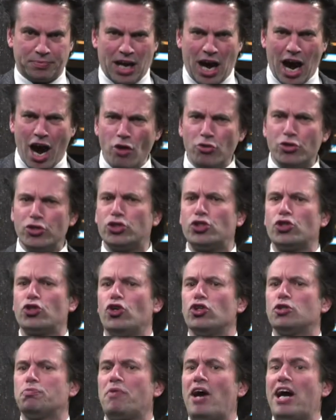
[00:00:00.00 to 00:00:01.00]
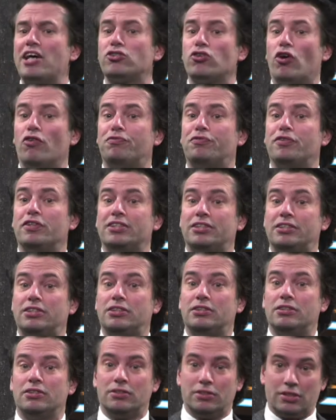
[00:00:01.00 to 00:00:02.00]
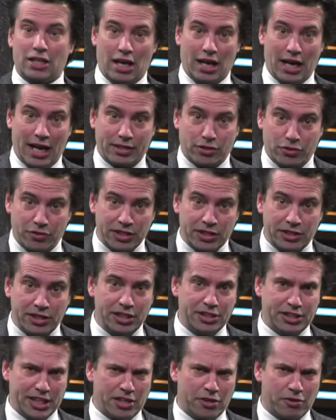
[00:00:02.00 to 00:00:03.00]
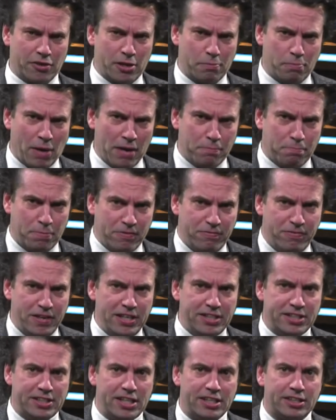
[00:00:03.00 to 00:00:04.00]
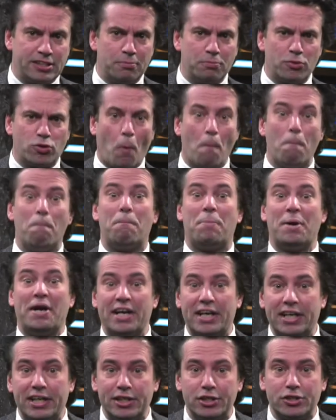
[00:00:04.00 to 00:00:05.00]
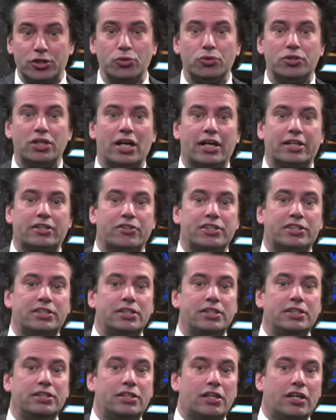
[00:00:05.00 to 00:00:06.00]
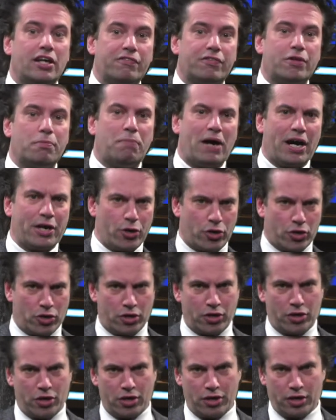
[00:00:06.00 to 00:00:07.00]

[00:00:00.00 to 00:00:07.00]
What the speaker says: How does the cost price of electricity generated by a PV system compare to the electricity delivered by your